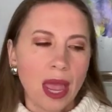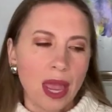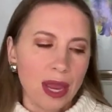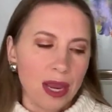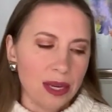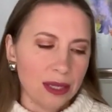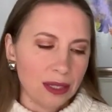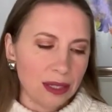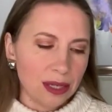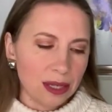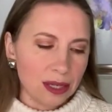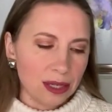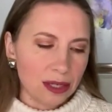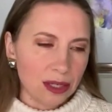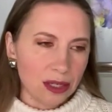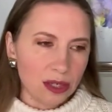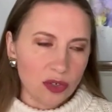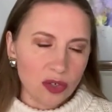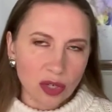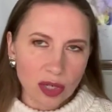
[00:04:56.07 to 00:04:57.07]
Is
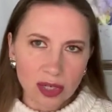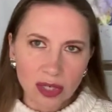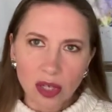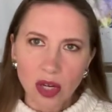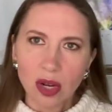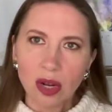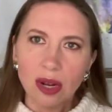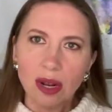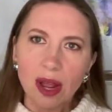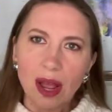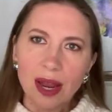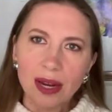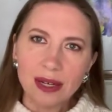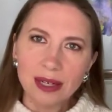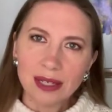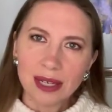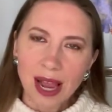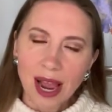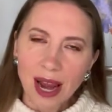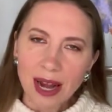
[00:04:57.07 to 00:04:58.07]
this just
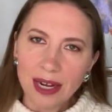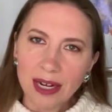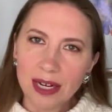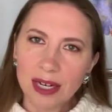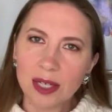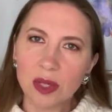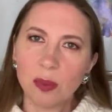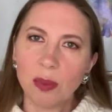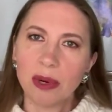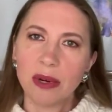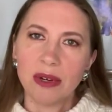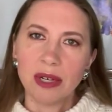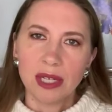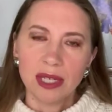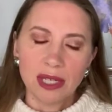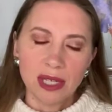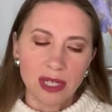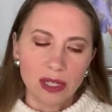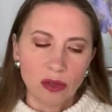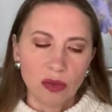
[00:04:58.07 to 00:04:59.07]
anxiety
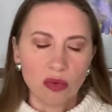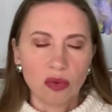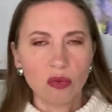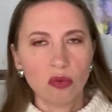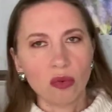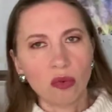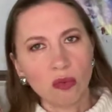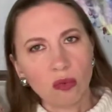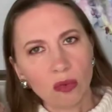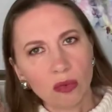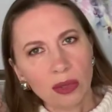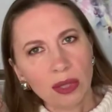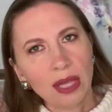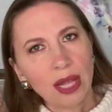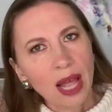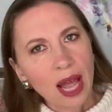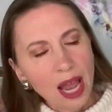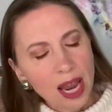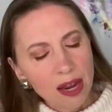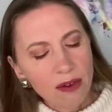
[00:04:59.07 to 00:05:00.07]
experiencing through
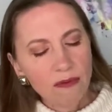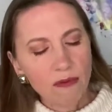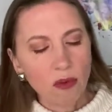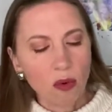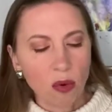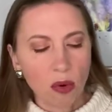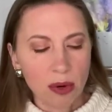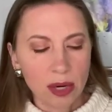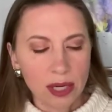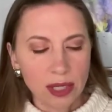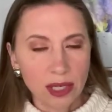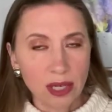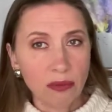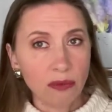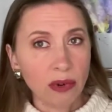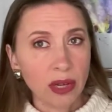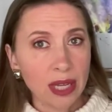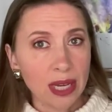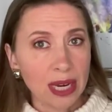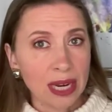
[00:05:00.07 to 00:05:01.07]
life, or is it
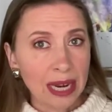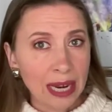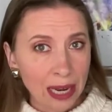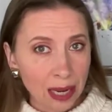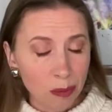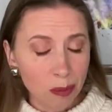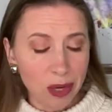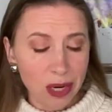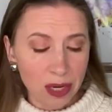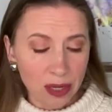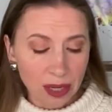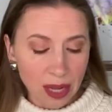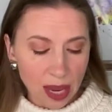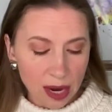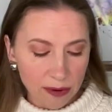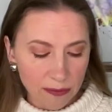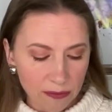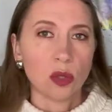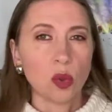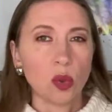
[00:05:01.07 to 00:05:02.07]
really inhibiting
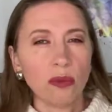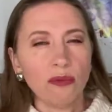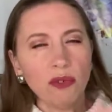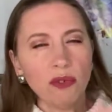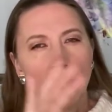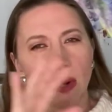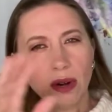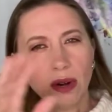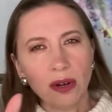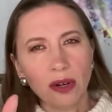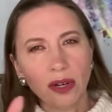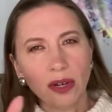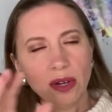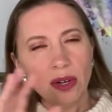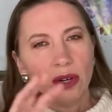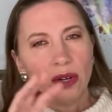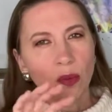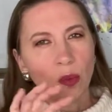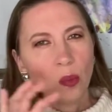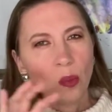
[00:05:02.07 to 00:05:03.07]
life? So if you're
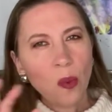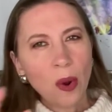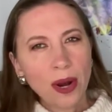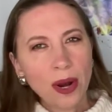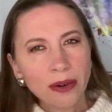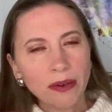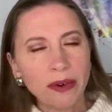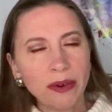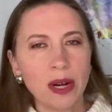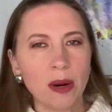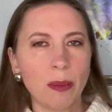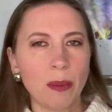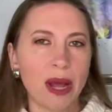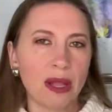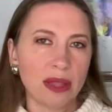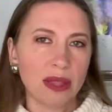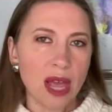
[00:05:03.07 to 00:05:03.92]
wondering about